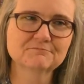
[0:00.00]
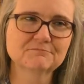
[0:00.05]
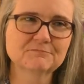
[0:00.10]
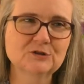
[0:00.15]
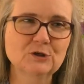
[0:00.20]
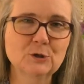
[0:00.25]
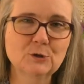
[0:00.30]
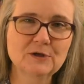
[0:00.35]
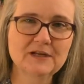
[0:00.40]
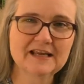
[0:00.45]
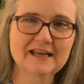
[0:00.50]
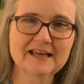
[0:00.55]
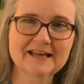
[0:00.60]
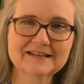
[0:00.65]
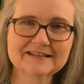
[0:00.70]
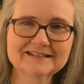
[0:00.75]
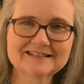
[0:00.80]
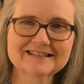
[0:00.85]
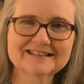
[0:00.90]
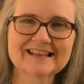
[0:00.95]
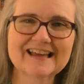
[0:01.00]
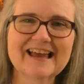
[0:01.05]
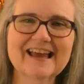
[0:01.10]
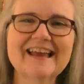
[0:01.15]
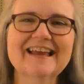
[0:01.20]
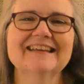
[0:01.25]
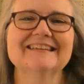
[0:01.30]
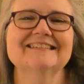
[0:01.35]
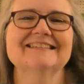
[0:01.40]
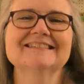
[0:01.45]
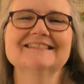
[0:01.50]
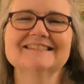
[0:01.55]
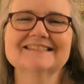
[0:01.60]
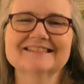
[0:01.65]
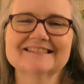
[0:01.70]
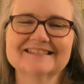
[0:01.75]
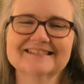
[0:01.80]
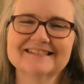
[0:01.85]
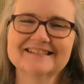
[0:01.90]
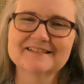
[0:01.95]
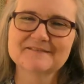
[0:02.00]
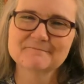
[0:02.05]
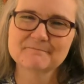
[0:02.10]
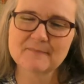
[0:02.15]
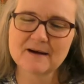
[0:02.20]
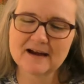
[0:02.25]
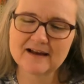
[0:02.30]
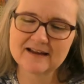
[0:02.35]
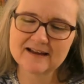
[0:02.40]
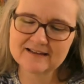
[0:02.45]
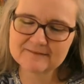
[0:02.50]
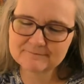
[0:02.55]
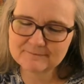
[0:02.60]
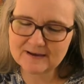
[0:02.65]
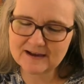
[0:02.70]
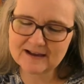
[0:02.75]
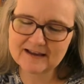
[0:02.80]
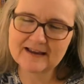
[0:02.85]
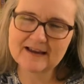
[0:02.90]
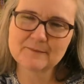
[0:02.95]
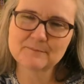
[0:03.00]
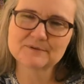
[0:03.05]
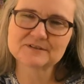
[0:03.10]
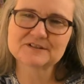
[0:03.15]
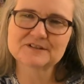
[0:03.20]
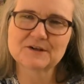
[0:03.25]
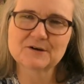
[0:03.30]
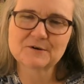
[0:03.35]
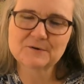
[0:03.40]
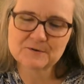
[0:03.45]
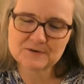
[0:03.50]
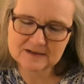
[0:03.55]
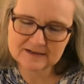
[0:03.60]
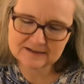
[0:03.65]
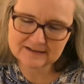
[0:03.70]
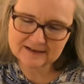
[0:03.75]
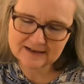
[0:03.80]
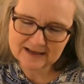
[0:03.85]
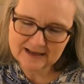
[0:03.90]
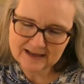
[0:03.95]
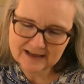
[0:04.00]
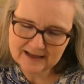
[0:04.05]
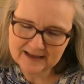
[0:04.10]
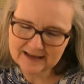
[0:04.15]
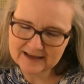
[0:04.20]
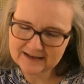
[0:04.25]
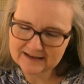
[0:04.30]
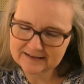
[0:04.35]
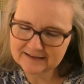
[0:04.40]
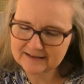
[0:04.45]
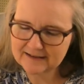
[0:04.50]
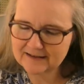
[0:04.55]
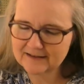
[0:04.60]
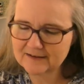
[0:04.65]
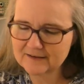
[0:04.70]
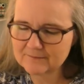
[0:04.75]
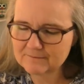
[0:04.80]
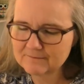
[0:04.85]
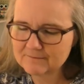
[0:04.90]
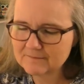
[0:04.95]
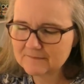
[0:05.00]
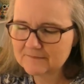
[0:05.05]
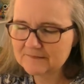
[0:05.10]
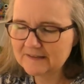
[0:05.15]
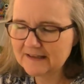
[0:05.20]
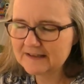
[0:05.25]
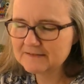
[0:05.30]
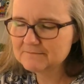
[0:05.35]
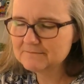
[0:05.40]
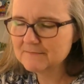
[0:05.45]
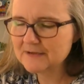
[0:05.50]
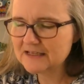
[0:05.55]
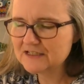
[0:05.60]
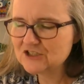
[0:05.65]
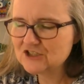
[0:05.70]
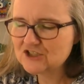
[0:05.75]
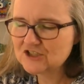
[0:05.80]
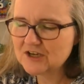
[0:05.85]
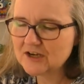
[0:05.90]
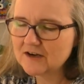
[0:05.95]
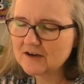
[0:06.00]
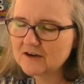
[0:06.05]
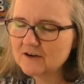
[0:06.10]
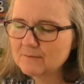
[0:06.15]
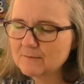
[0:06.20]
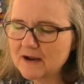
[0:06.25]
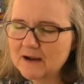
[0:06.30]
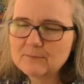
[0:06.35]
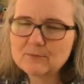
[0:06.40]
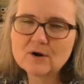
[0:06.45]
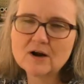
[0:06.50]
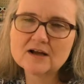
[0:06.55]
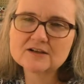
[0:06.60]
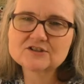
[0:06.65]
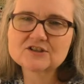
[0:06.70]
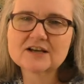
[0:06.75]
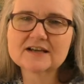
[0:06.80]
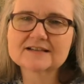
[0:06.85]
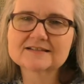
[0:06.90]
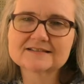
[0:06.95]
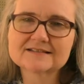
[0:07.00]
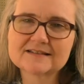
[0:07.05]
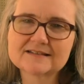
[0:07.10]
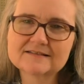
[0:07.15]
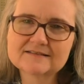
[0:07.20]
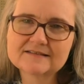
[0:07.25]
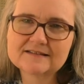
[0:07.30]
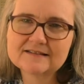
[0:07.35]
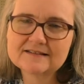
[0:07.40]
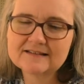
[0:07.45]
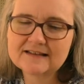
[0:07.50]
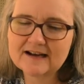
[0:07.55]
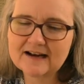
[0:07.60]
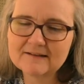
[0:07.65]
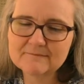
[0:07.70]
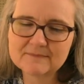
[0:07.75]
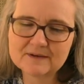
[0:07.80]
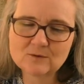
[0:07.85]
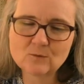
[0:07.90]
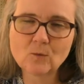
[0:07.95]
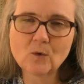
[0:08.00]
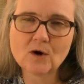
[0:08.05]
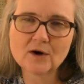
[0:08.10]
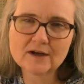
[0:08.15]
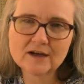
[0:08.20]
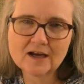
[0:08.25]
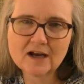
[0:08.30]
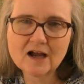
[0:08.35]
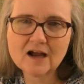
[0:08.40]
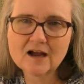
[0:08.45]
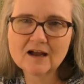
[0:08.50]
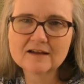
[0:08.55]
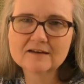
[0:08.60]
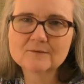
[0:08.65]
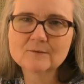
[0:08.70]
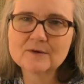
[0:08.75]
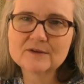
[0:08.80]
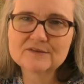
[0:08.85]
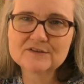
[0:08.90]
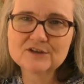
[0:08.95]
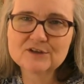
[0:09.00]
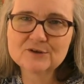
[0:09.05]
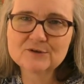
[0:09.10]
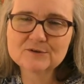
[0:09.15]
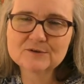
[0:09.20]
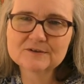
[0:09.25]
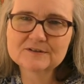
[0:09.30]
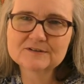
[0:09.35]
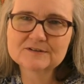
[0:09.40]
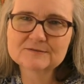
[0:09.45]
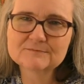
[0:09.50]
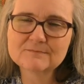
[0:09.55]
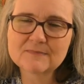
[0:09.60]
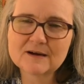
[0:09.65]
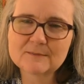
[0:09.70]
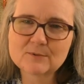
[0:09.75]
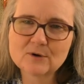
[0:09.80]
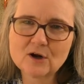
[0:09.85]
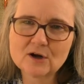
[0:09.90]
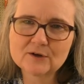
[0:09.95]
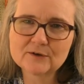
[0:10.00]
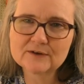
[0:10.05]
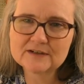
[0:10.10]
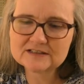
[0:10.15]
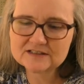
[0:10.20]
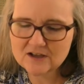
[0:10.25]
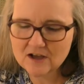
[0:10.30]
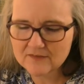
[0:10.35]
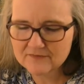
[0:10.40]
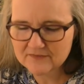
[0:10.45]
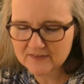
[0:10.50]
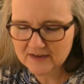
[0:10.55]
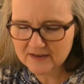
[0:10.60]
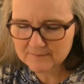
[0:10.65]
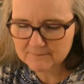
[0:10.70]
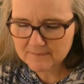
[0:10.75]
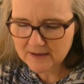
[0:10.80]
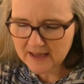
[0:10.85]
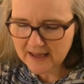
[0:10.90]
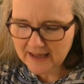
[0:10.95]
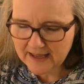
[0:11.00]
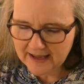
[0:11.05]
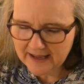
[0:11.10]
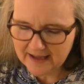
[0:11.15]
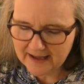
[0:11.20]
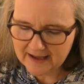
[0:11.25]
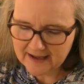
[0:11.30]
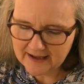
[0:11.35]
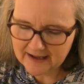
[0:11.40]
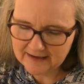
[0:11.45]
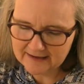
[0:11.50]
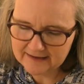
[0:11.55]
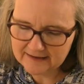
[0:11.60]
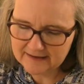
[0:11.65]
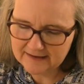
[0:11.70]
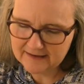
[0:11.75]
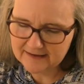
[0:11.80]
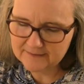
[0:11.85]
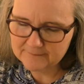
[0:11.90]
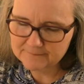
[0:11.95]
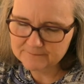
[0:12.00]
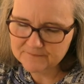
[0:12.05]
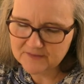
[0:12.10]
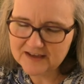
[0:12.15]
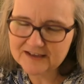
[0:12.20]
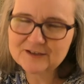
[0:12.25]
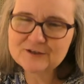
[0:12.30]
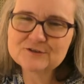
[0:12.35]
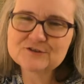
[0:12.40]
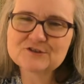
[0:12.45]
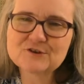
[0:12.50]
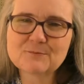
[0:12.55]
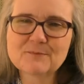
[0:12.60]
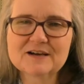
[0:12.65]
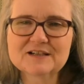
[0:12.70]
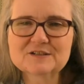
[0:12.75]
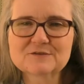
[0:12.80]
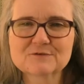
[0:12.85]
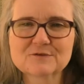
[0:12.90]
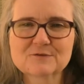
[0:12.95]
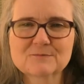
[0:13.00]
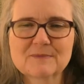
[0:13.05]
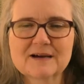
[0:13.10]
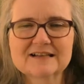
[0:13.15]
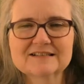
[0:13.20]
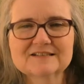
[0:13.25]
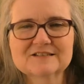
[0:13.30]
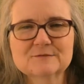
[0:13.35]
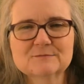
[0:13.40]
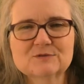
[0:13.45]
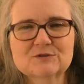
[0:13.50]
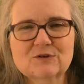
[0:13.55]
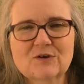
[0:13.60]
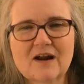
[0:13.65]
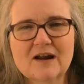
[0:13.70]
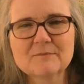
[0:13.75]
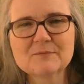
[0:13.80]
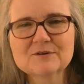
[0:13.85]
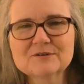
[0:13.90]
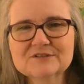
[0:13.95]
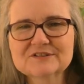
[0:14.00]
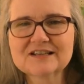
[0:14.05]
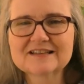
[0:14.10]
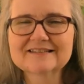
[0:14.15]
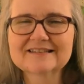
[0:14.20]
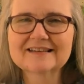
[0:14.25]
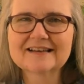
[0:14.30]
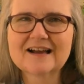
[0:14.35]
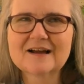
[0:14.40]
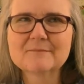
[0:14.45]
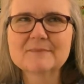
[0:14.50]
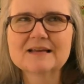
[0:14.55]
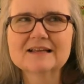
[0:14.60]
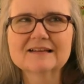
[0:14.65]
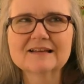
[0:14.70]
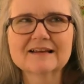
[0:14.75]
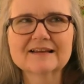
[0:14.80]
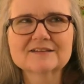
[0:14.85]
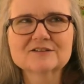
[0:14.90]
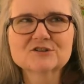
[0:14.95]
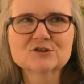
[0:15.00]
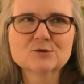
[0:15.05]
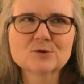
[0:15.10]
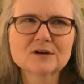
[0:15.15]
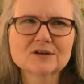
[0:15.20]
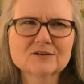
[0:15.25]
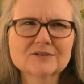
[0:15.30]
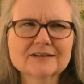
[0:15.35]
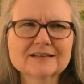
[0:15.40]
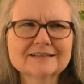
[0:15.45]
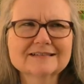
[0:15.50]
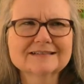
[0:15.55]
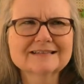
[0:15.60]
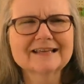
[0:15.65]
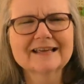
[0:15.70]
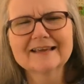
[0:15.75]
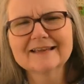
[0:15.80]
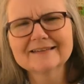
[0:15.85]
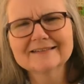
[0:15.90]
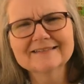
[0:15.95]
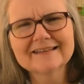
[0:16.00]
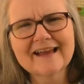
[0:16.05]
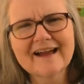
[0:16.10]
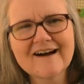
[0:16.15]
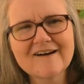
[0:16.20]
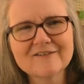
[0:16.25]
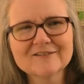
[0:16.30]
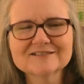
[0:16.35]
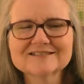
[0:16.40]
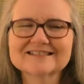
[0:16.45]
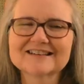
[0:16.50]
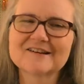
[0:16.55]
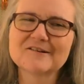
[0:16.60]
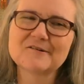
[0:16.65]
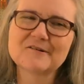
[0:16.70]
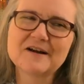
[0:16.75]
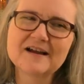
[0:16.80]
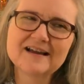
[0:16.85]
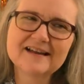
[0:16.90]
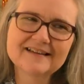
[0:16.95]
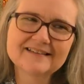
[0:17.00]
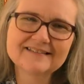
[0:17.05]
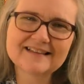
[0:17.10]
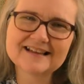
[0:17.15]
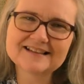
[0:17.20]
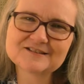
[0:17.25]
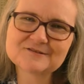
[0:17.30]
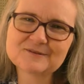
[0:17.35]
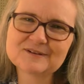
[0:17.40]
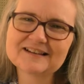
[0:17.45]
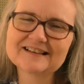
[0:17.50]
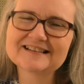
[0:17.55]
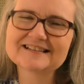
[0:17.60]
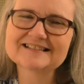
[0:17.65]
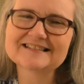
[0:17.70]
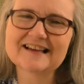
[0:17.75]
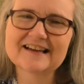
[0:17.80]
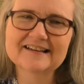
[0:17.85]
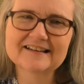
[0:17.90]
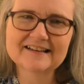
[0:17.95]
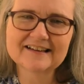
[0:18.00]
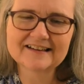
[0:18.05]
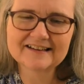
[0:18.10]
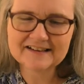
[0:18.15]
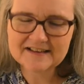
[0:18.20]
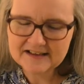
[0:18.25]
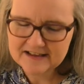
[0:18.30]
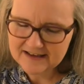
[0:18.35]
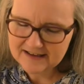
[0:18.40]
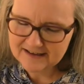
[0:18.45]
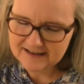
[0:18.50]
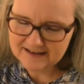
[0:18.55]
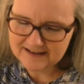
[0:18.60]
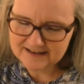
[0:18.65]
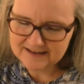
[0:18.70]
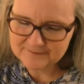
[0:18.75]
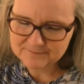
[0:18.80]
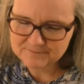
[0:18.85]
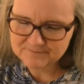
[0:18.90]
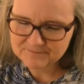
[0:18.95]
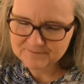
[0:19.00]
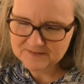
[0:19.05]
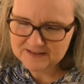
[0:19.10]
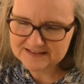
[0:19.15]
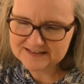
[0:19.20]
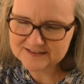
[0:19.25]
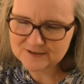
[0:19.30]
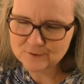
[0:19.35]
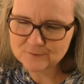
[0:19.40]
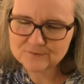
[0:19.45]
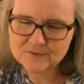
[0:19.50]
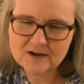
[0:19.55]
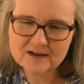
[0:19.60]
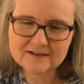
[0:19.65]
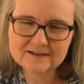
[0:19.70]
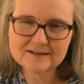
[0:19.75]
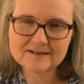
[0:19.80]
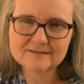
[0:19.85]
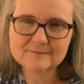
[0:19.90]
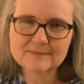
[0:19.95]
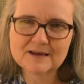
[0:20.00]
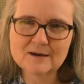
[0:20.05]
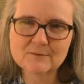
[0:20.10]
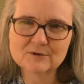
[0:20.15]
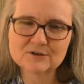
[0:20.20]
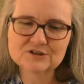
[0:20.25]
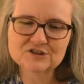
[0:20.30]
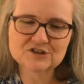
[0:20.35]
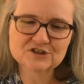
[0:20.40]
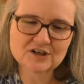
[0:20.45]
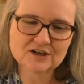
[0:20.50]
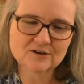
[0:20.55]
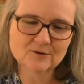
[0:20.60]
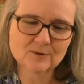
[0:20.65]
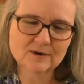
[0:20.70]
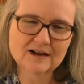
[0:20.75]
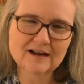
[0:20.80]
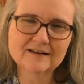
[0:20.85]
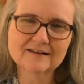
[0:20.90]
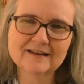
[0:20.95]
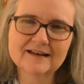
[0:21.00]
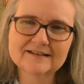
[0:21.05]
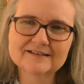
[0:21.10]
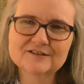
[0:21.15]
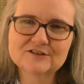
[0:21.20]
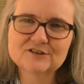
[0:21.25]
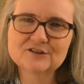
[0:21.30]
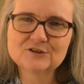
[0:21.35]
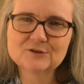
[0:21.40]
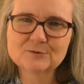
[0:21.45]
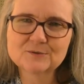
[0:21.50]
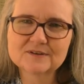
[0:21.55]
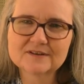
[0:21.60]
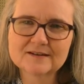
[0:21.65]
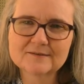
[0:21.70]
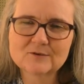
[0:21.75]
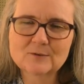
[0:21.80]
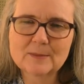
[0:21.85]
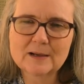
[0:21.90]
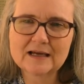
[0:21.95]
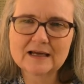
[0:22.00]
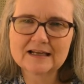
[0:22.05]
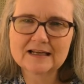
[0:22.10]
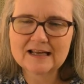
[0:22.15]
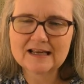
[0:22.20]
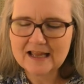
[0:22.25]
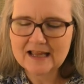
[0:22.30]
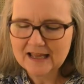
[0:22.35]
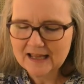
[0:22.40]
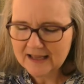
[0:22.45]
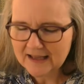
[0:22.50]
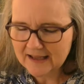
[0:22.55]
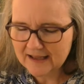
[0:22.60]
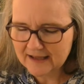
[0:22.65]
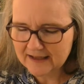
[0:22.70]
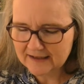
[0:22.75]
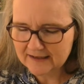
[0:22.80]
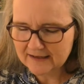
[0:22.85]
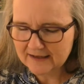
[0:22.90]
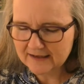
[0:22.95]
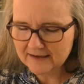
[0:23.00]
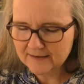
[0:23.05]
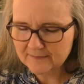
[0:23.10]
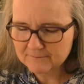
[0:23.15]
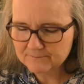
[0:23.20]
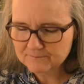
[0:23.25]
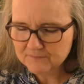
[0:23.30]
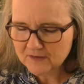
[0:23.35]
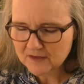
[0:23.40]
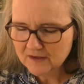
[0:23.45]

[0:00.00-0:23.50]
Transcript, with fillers: tuning in today to the my my episode and and um, letting me share my projects that I've been working on with you and my progress on them. And um, thank you so much for my subscribers. I think I'm at like 210 now, so that's real exciting. Um, it's so fun to be able to share what I like to do with everybody. And um,